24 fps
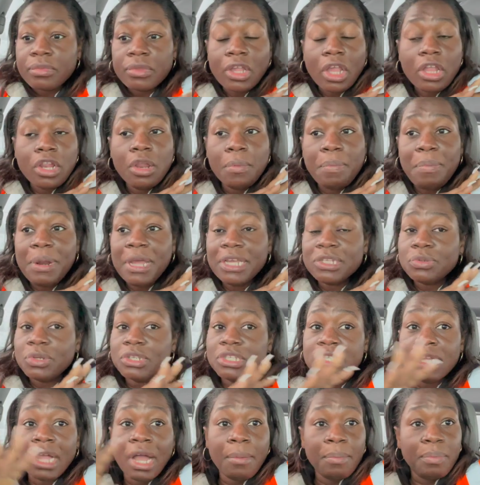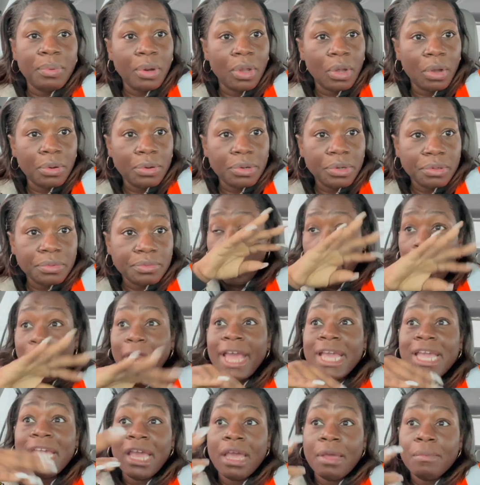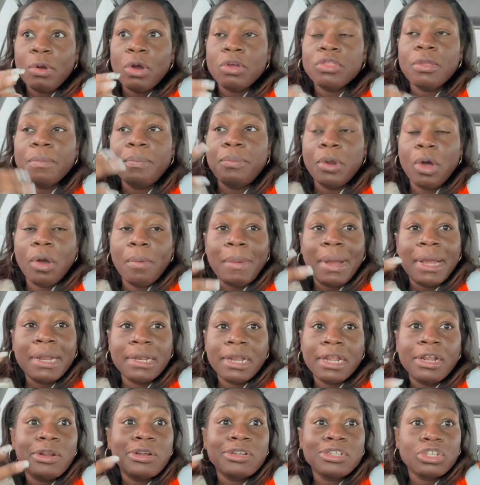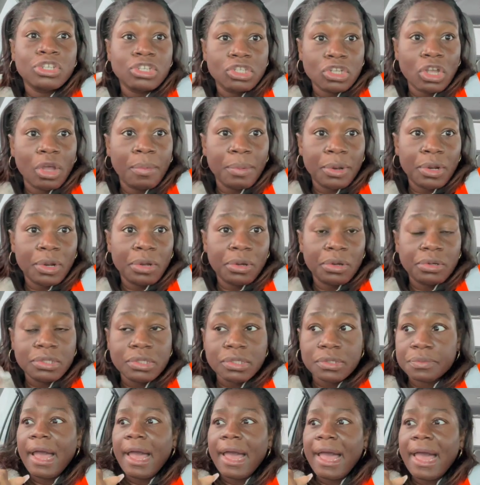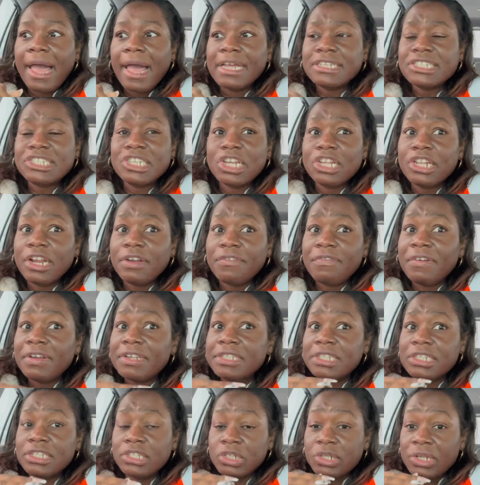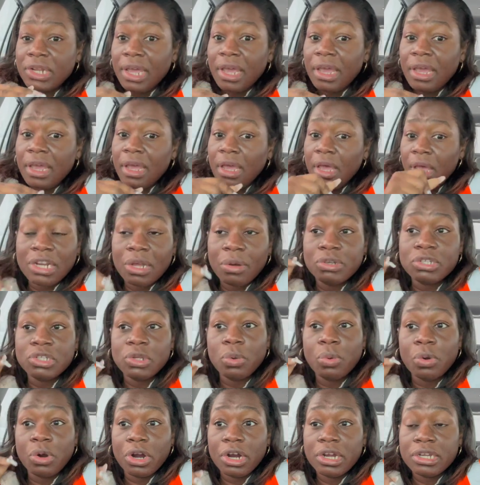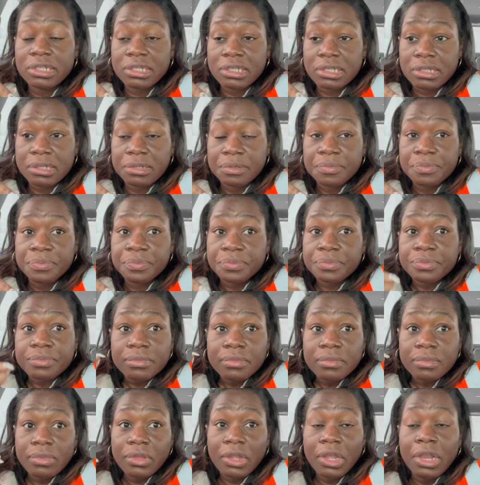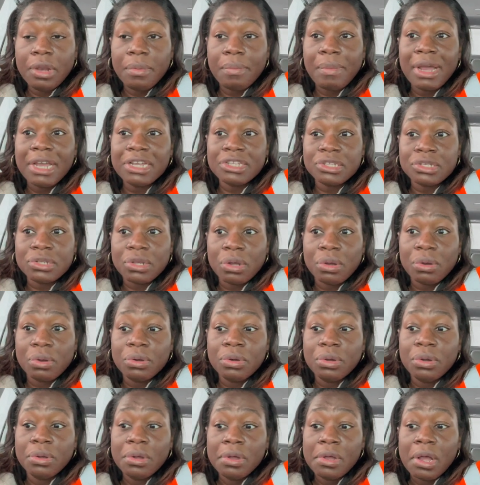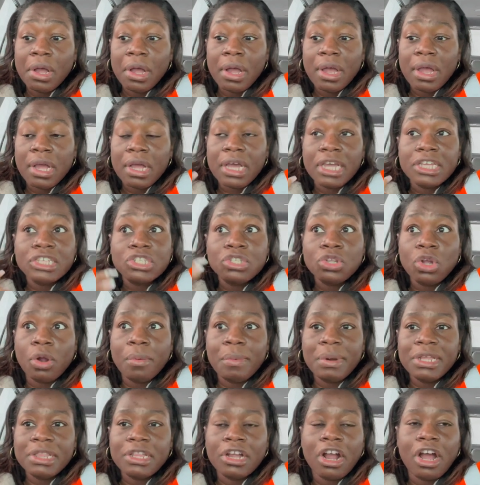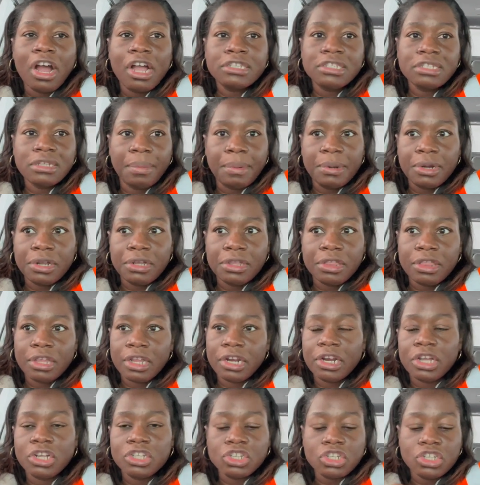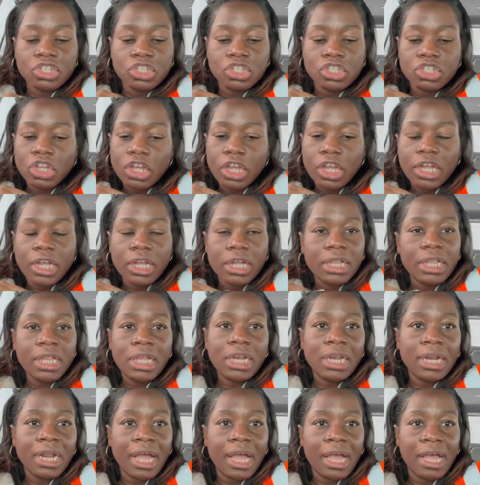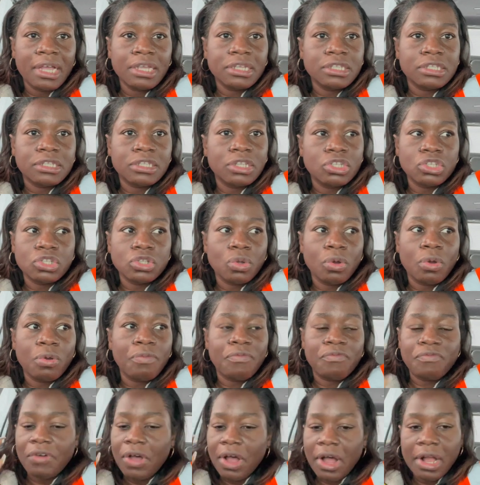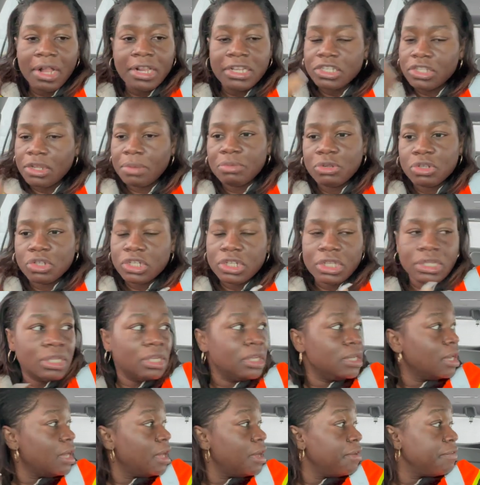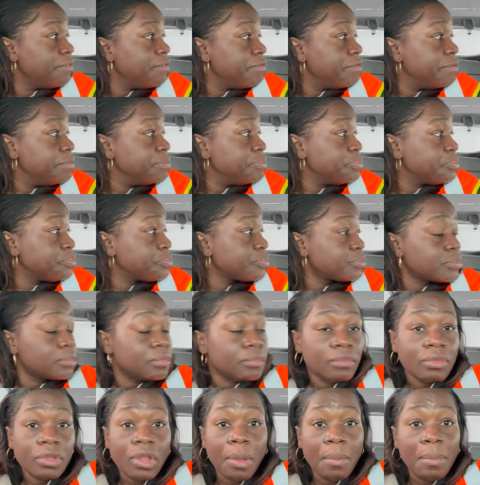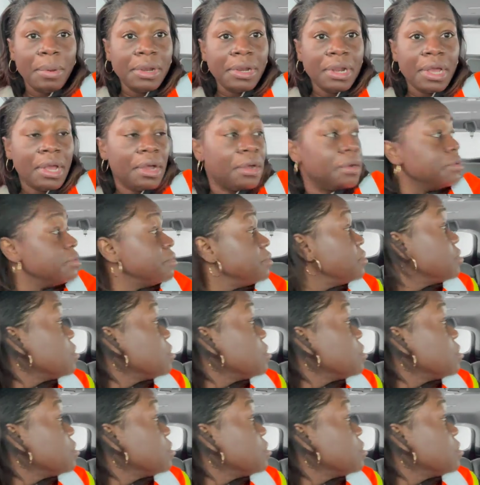the place was not plowed when i came out the plowman they were just coming out so therefore today was the worst in my town because normally they're on top of their thing. They're just cleaning as the snow falls, them just clean off. But now,